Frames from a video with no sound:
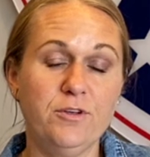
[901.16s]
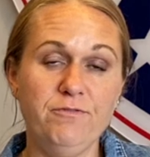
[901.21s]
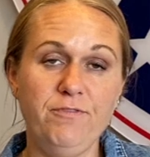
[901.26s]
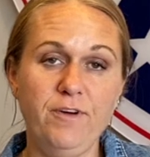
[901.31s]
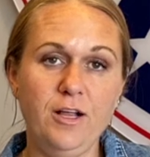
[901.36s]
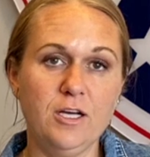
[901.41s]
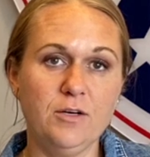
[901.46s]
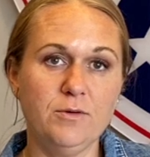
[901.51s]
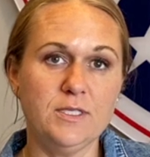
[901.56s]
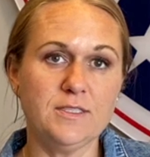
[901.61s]

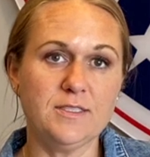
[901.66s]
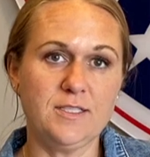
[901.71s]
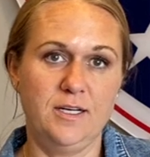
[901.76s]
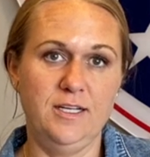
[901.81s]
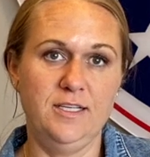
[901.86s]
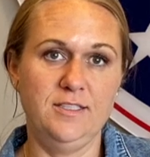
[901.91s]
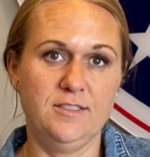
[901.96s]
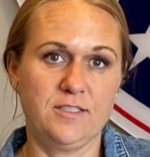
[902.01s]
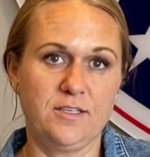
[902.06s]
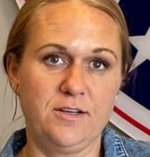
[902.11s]
follow us on
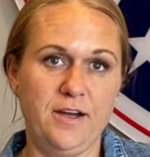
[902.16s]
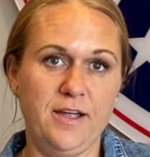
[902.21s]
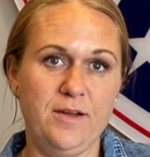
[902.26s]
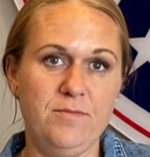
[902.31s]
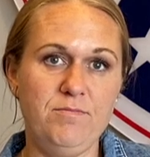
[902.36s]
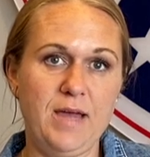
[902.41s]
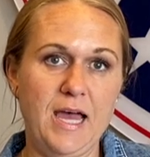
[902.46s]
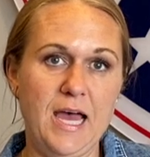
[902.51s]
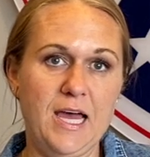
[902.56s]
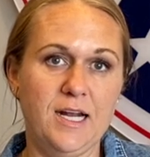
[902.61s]

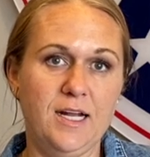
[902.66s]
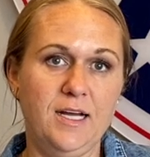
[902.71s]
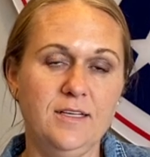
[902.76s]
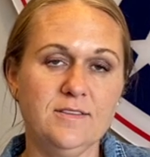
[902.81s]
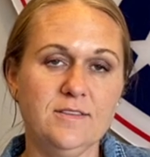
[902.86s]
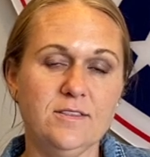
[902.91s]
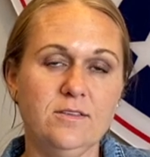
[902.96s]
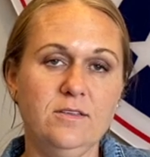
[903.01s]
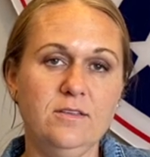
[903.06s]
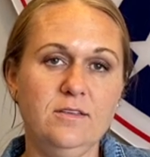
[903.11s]
Instagram at
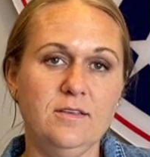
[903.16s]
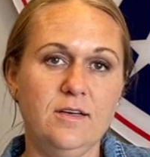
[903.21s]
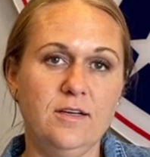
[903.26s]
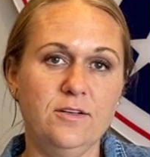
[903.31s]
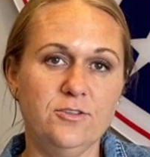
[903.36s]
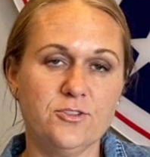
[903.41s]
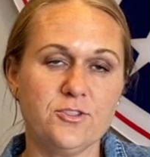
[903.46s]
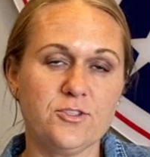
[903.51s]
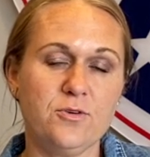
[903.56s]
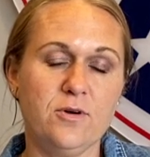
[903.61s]

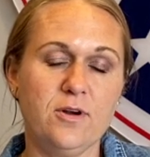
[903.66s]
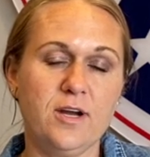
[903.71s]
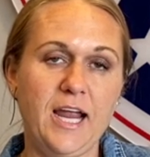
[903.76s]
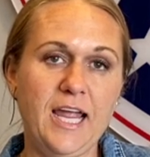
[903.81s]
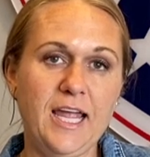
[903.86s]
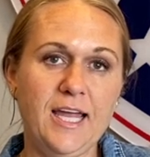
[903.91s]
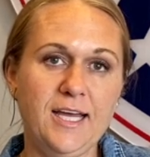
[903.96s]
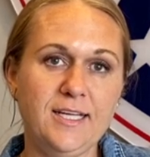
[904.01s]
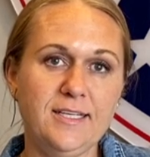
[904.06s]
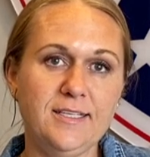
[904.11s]

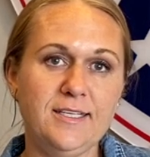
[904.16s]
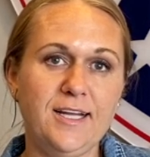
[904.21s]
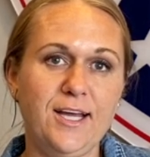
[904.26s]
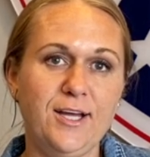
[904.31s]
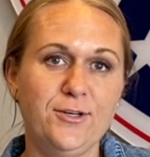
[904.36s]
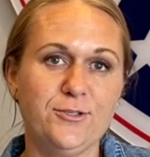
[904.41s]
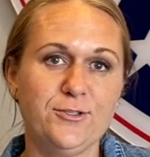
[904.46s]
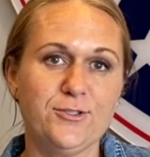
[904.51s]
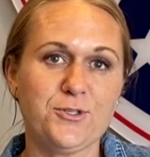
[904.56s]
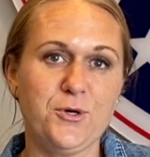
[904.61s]

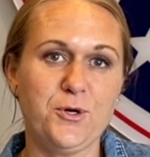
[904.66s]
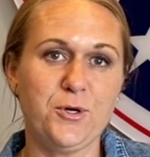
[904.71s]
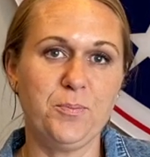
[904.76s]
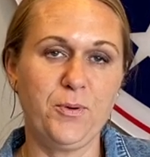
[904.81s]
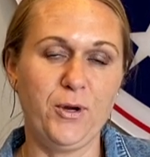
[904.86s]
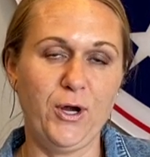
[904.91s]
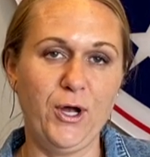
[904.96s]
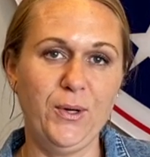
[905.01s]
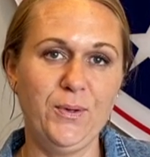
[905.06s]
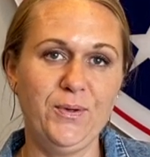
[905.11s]

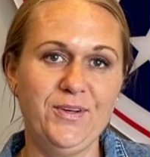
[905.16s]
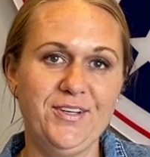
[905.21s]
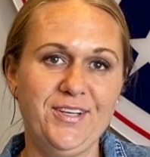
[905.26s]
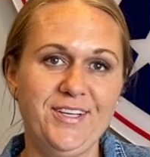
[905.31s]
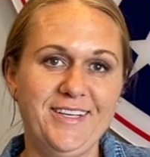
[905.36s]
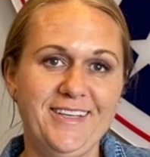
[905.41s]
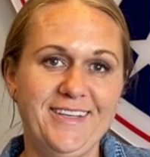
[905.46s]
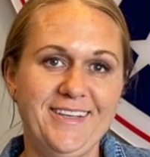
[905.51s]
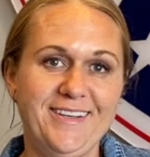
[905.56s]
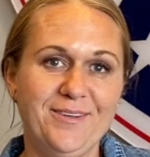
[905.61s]
hustle_and_pro.
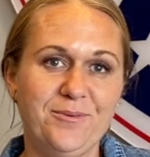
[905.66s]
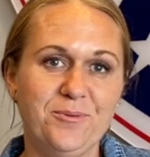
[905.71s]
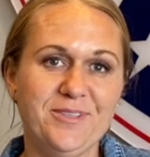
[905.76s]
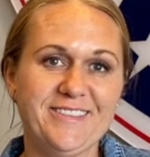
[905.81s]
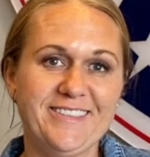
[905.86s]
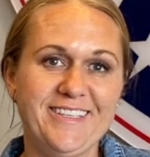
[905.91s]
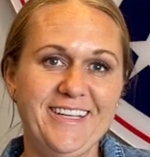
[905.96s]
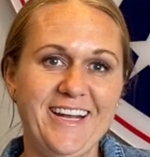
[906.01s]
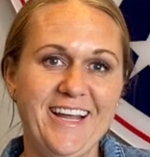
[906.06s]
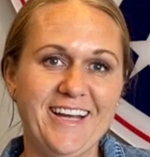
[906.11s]
We'll
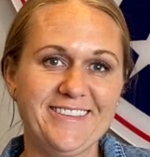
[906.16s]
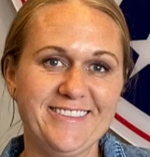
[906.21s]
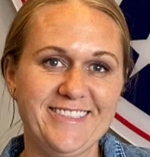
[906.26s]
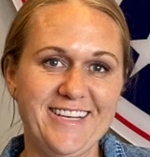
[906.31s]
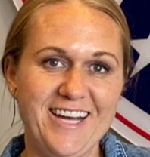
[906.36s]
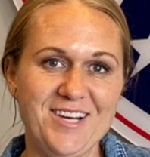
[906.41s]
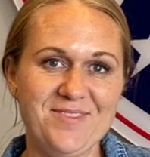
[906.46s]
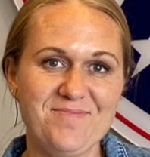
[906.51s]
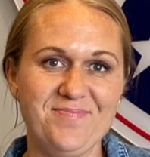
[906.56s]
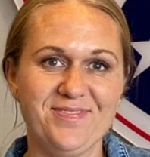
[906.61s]
see you next
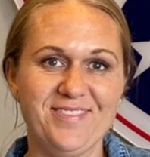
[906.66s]
time.